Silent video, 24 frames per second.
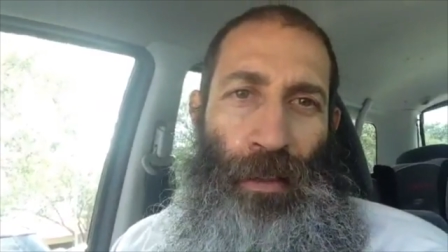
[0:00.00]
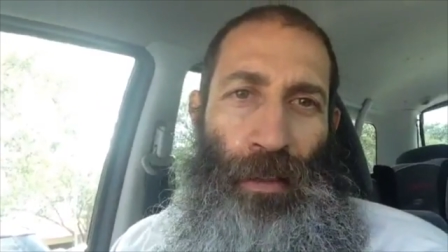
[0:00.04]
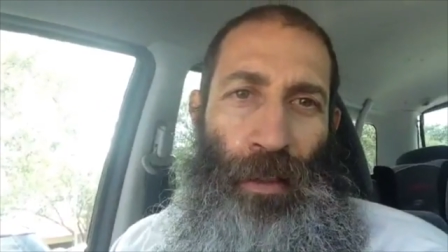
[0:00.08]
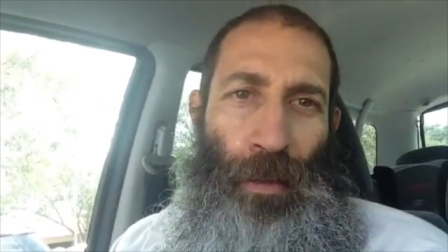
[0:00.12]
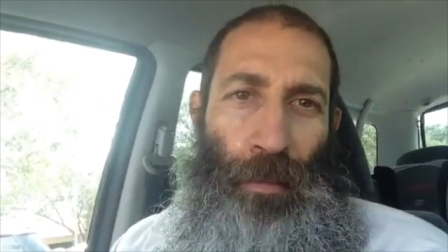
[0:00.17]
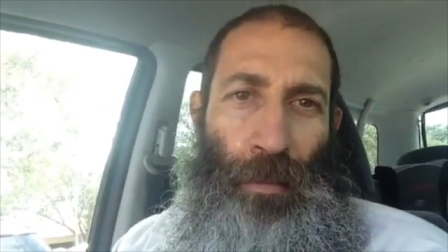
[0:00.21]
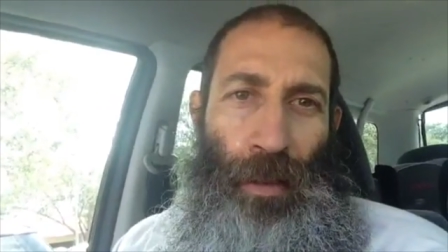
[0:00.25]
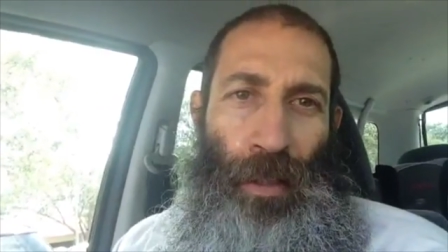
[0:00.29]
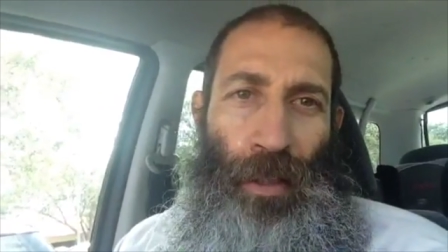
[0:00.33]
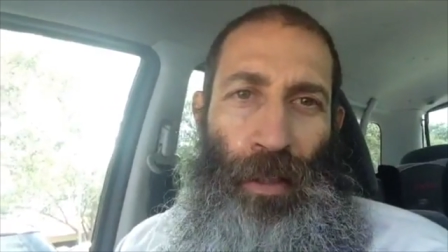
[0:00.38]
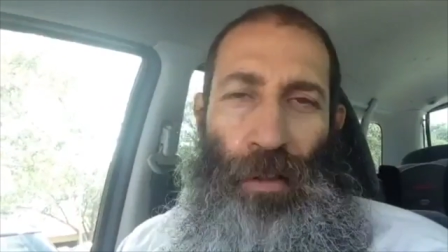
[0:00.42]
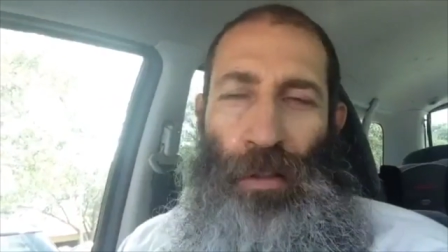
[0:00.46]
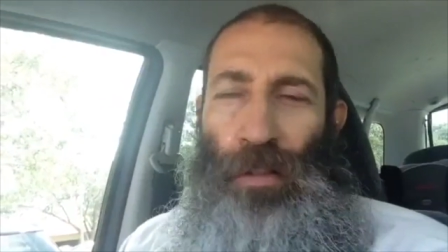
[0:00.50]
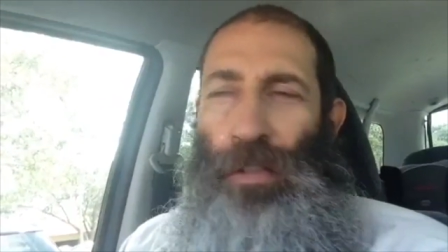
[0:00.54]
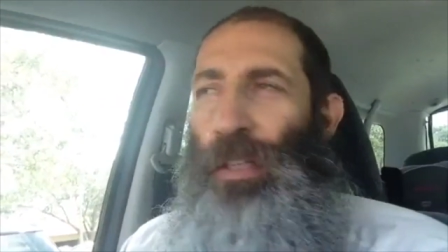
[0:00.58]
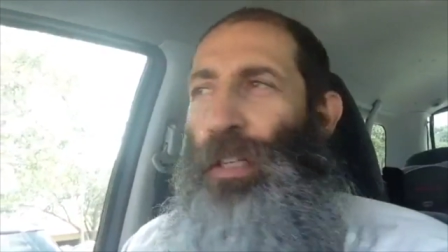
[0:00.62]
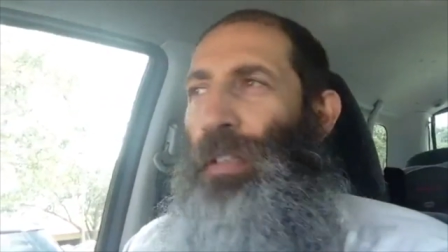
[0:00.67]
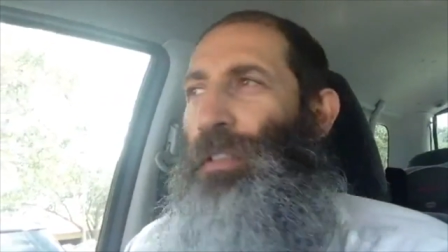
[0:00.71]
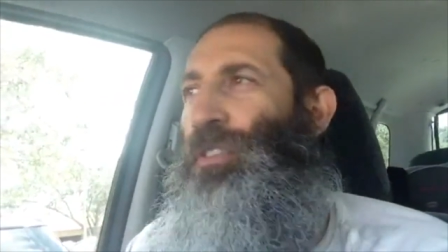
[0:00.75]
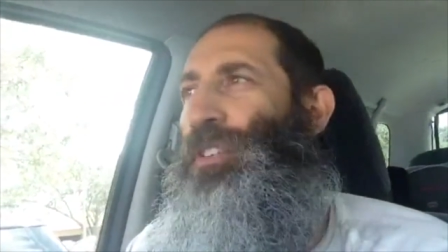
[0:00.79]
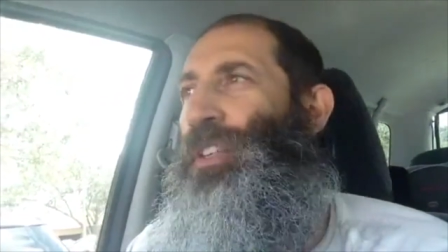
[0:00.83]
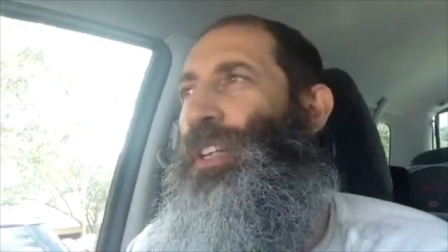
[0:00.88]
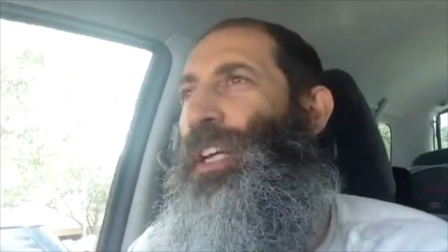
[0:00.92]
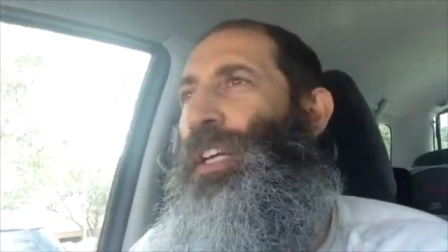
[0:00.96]
Somebody here
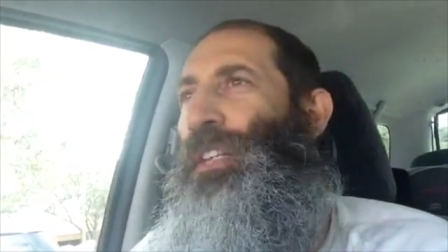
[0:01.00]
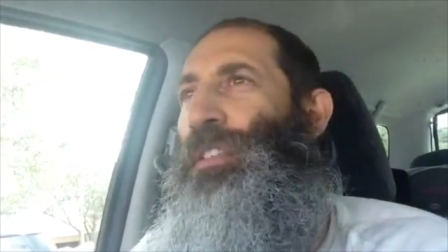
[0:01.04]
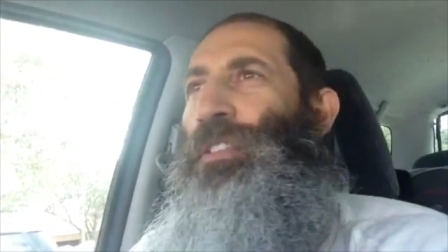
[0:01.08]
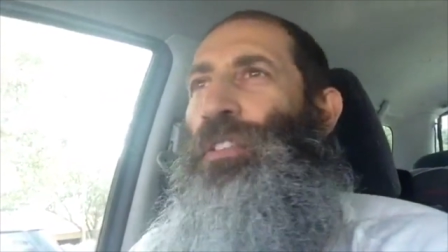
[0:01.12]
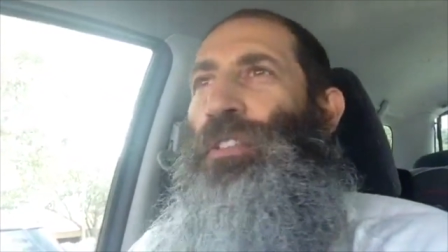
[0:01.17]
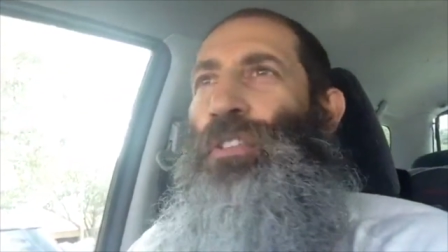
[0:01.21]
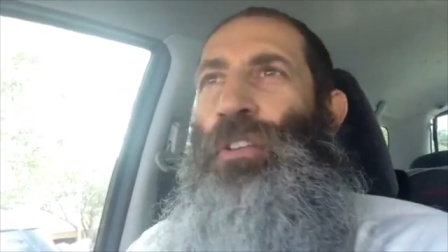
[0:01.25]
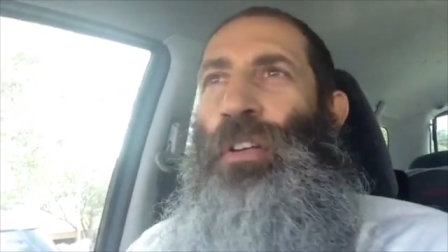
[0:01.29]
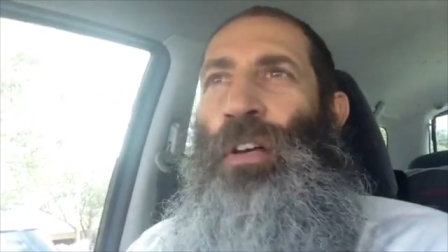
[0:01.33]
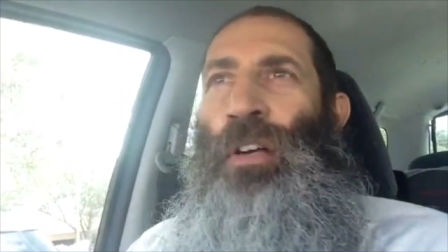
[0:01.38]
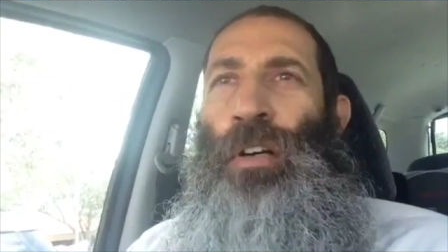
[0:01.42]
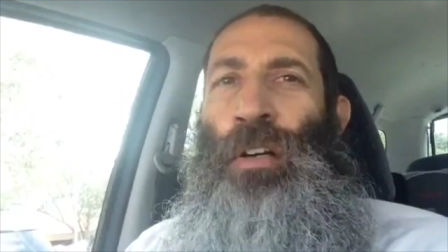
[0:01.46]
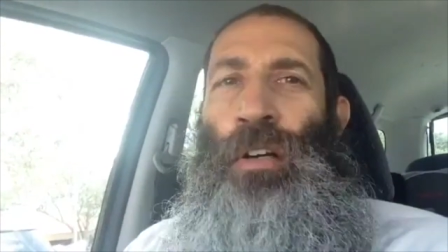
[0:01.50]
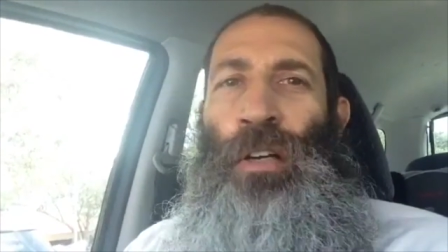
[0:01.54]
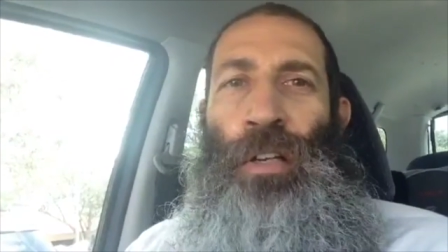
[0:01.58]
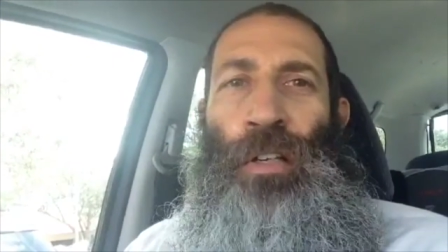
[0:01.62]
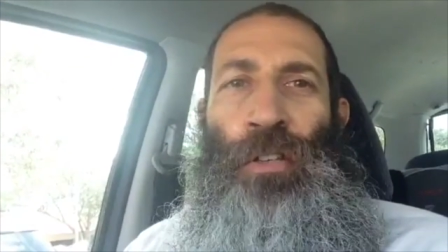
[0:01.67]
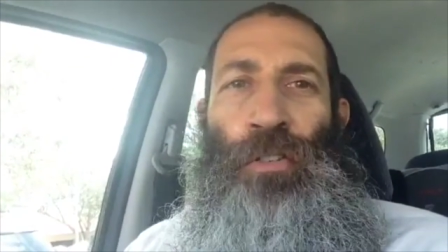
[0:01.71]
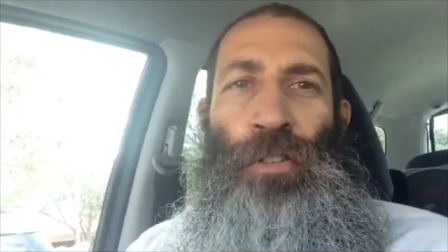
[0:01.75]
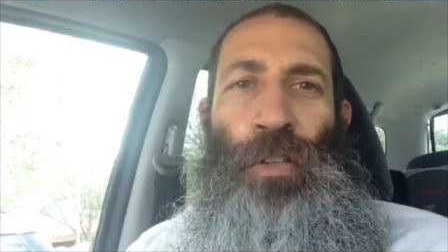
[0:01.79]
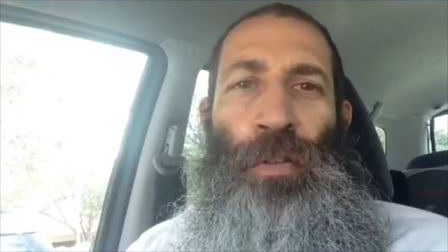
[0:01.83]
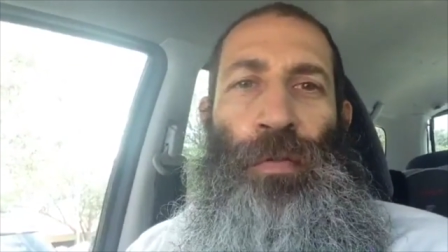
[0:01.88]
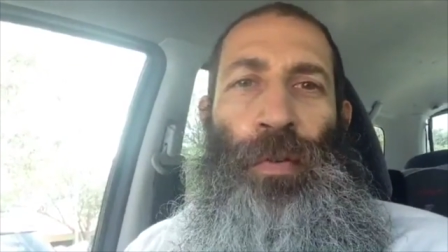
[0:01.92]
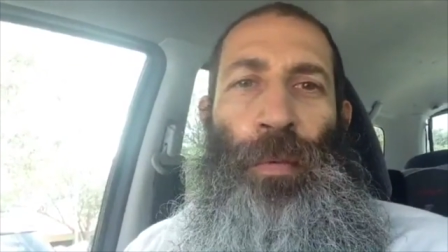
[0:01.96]
says she gets her uh,
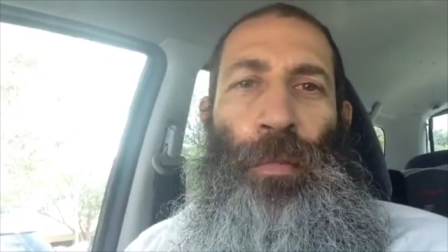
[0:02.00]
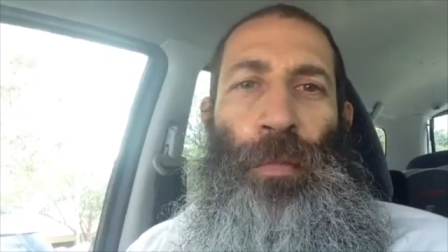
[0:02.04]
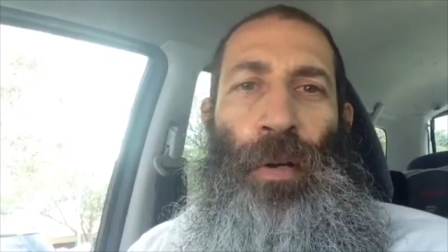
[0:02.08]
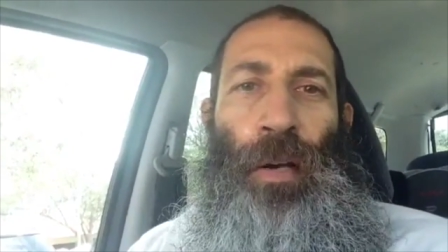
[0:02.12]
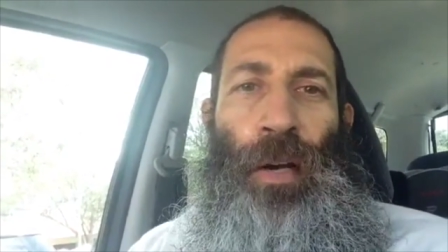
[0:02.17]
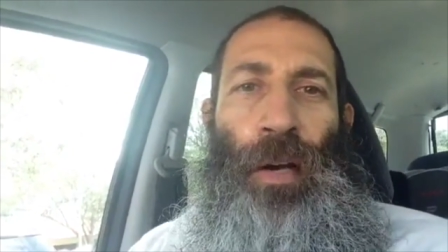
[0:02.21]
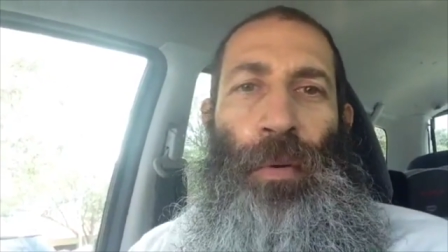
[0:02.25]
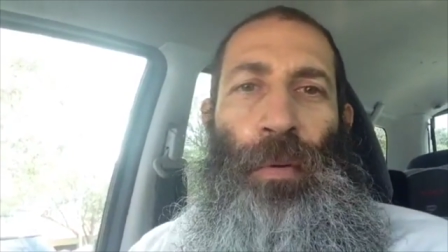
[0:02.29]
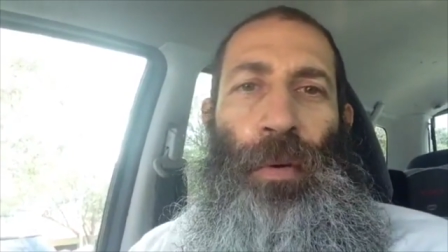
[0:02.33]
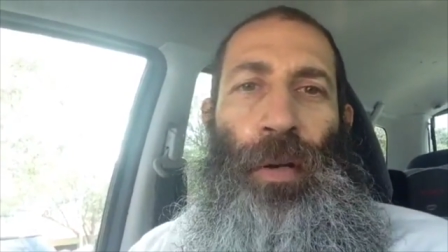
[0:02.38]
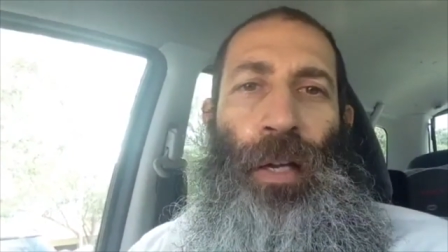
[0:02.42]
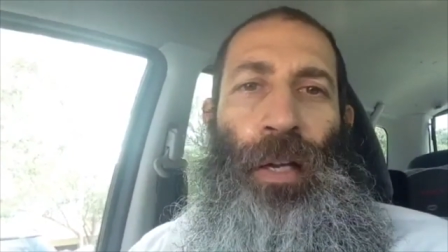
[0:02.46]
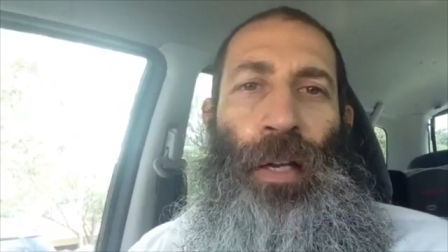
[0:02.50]
energy from Yahweh,